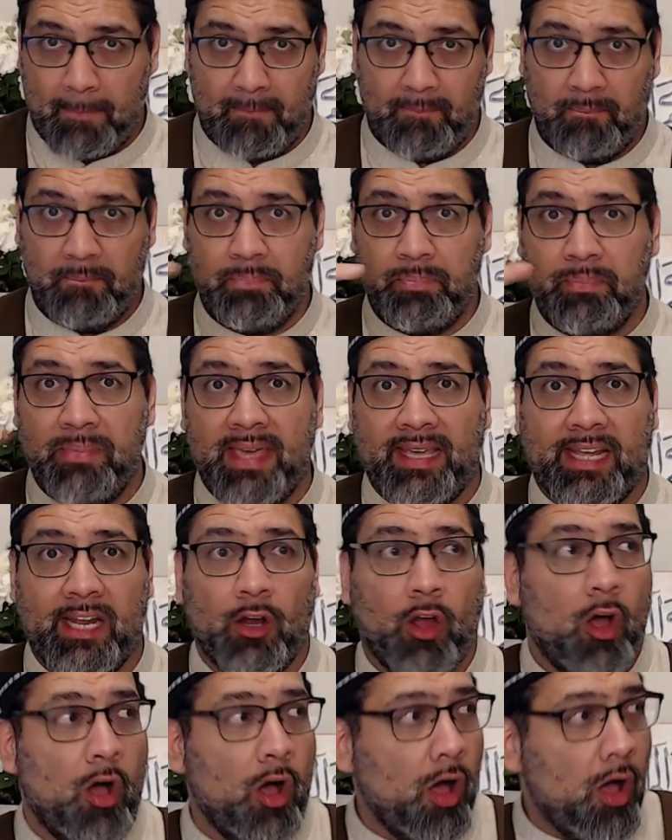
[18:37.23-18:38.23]
they can
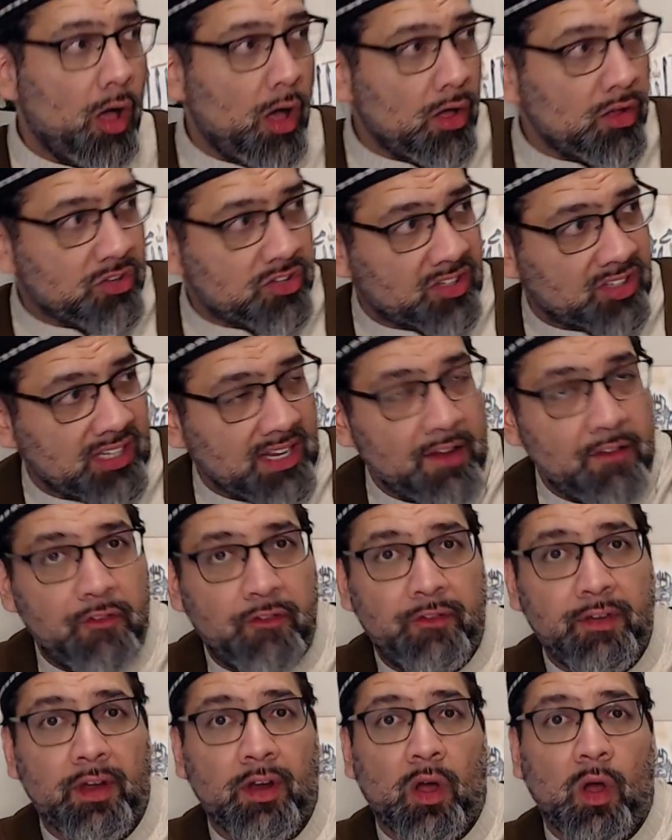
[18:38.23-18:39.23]
all see
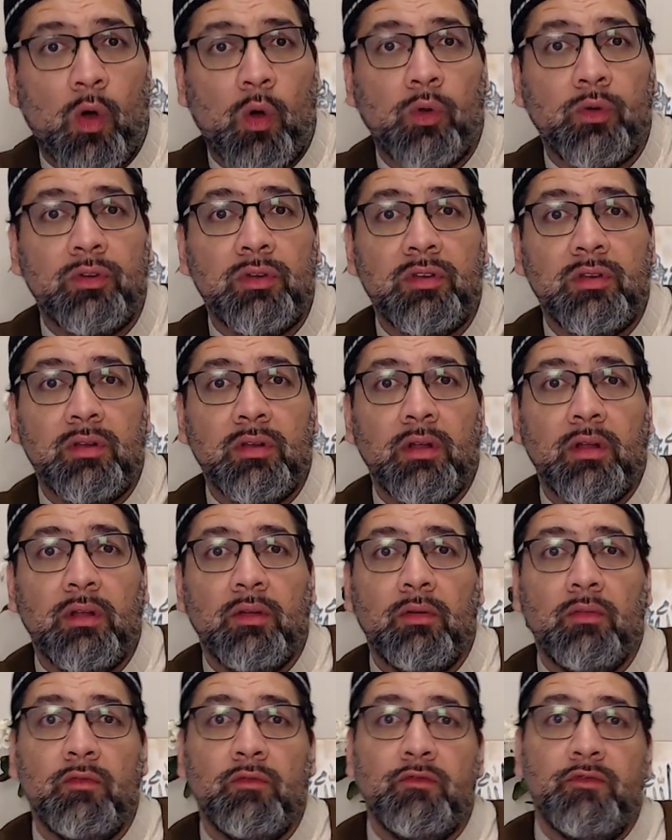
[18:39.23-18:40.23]
Fir'aun
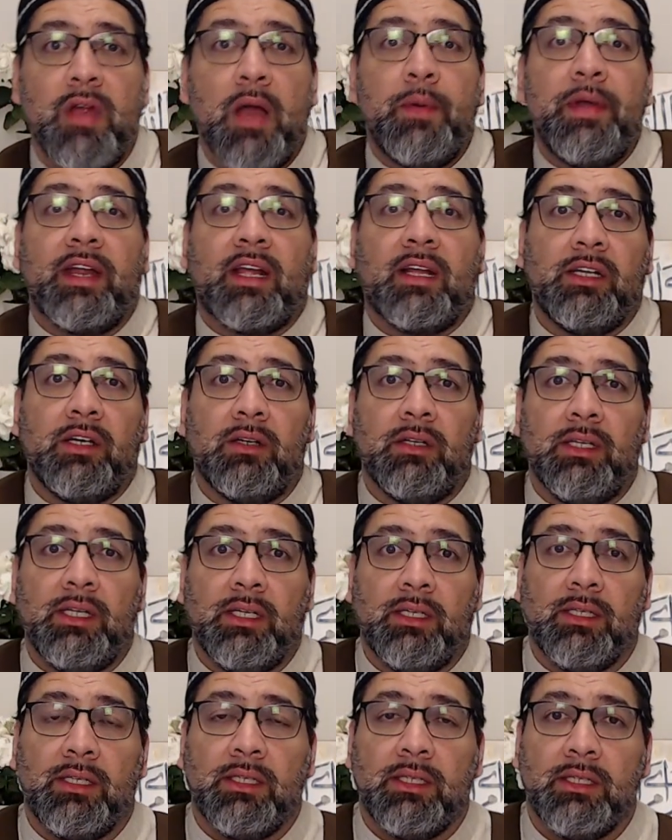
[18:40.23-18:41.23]
very clearly.
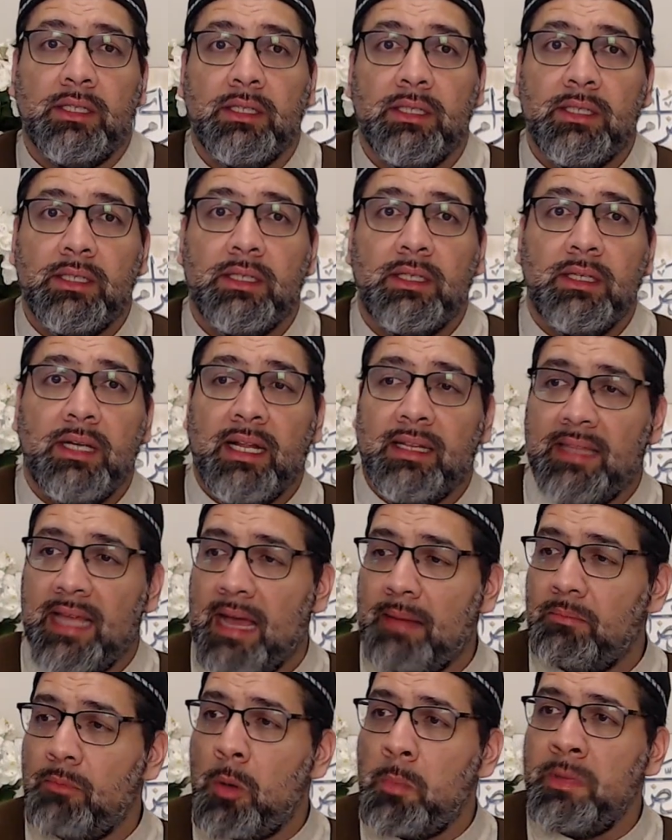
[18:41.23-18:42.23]
At that
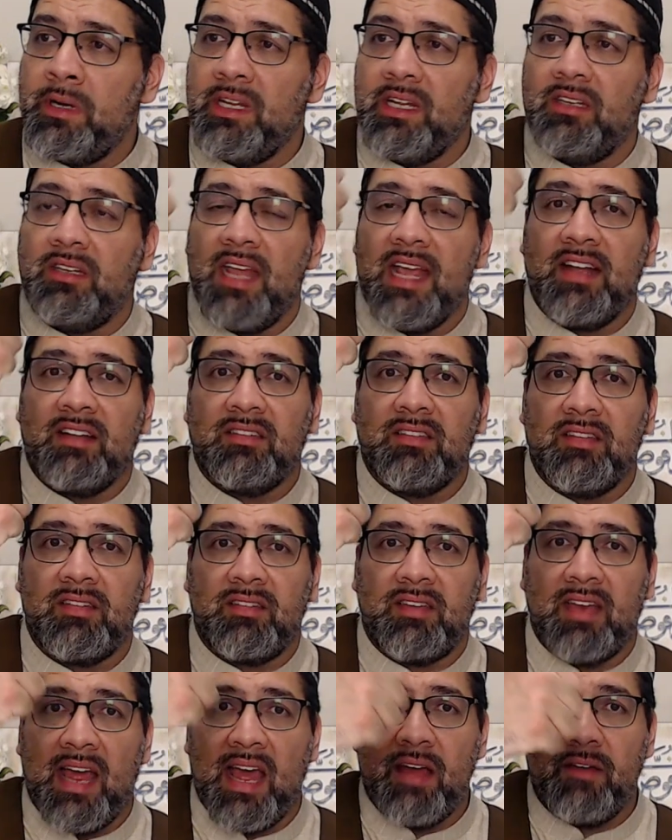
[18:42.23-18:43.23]
moment, he takes the
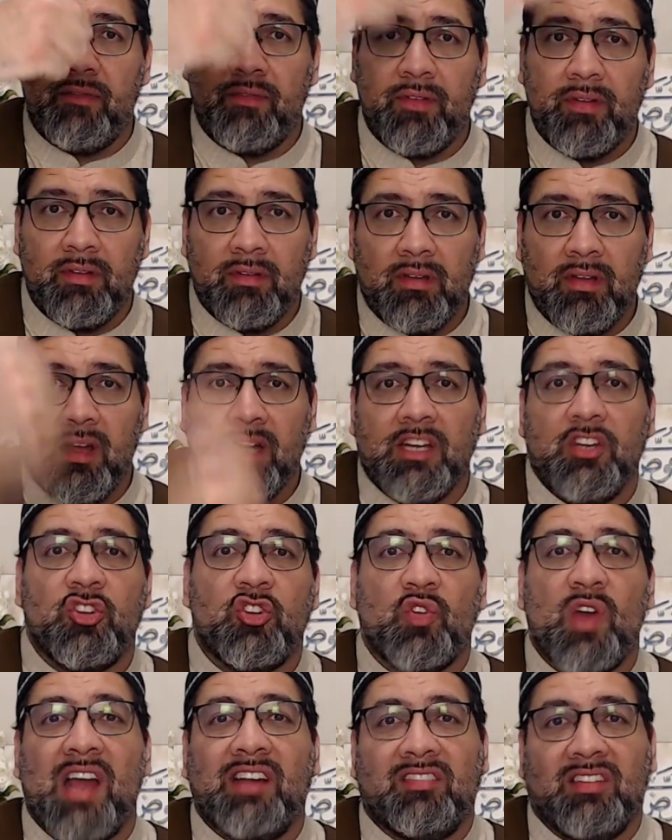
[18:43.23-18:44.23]
staff and he
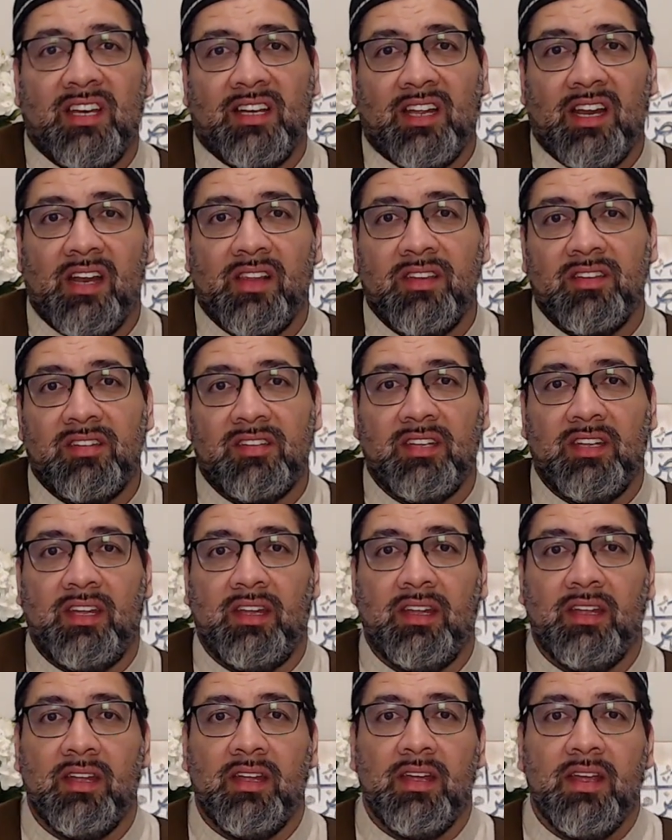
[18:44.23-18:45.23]
strikes it again on the sea.
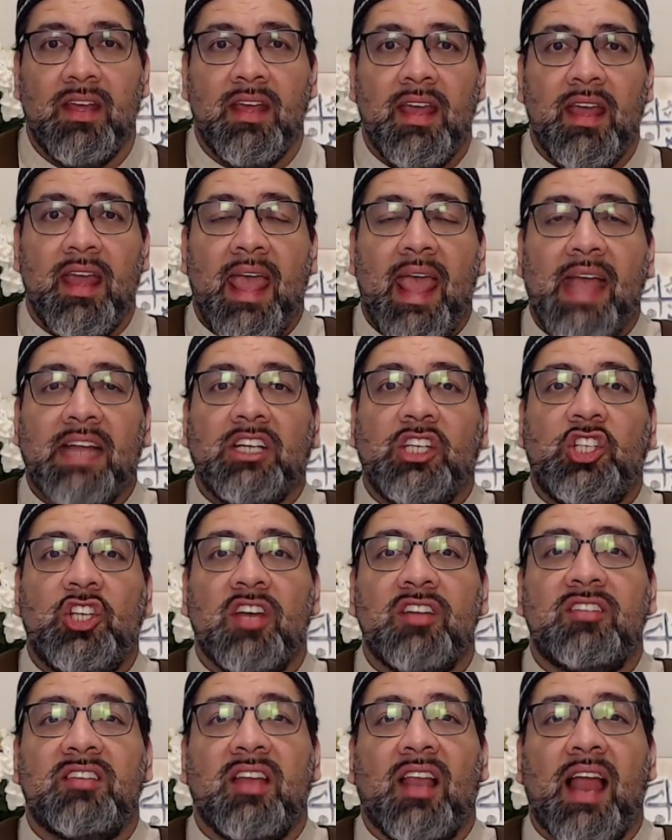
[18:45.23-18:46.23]
And
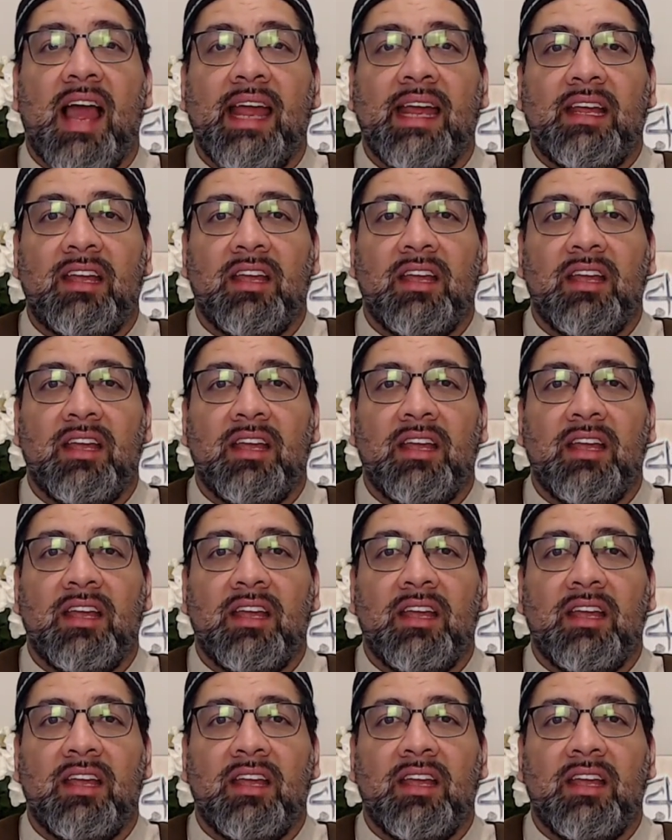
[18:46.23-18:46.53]
just like,